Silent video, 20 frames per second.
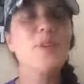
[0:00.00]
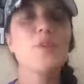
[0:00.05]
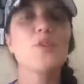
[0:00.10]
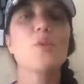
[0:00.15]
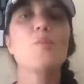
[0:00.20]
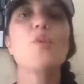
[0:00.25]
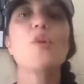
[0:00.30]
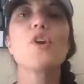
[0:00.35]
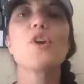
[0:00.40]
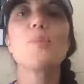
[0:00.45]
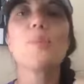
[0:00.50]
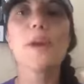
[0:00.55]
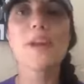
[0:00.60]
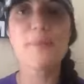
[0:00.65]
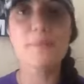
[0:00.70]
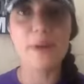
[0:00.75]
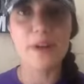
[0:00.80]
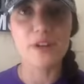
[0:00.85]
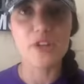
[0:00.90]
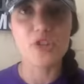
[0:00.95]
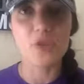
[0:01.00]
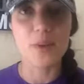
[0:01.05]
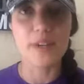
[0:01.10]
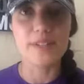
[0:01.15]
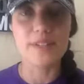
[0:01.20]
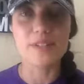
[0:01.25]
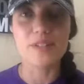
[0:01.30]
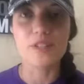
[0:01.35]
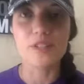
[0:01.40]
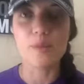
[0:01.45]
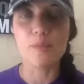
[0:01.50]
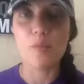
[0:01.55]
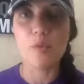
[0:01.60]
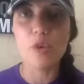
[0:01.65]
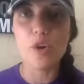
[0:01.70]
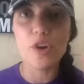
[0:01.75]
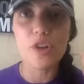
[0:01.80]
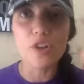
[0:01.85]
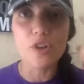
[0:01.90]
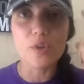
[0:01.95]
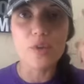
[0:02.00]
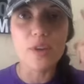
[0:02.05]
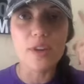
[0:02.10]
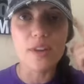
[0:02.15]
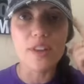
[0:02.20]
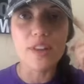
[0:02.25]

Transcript: the more you make better choices, the more you,